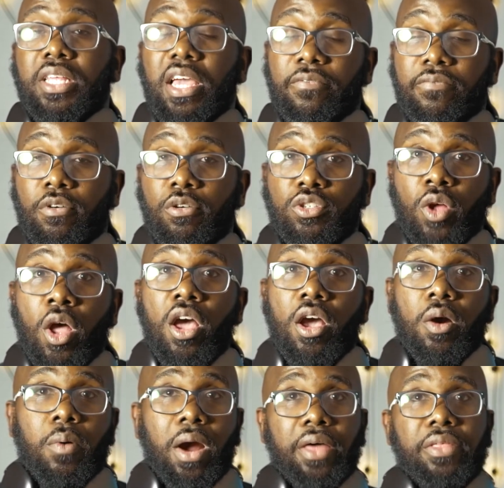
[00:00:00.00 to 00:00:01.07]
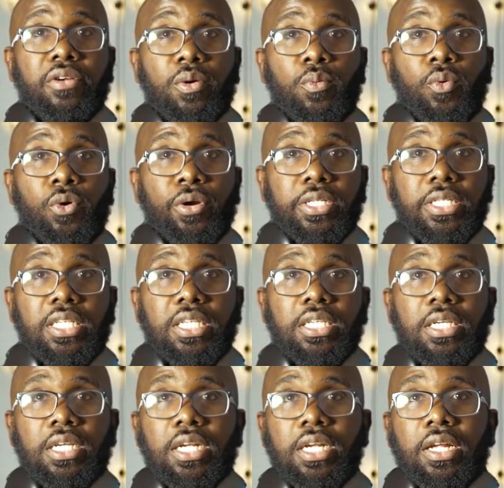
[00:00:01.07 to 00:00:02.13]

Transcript: headphones while they're in warranty,